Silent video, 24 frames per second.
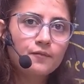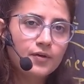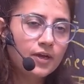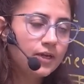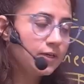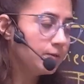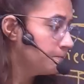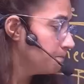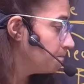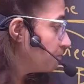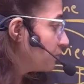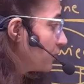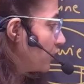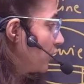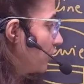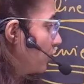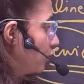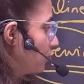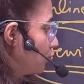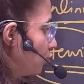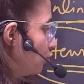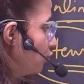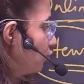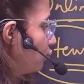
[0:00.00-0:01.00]
Fine.
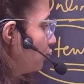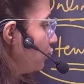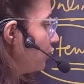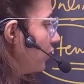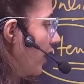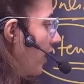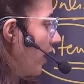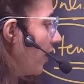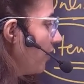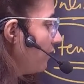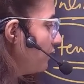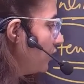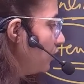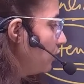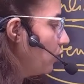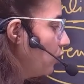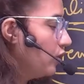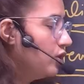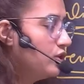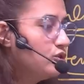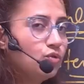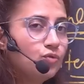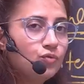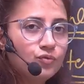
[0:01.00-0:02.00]
So you should have the
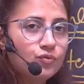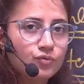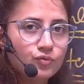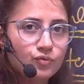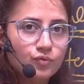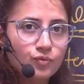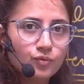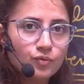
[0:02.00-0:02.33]
knowledge of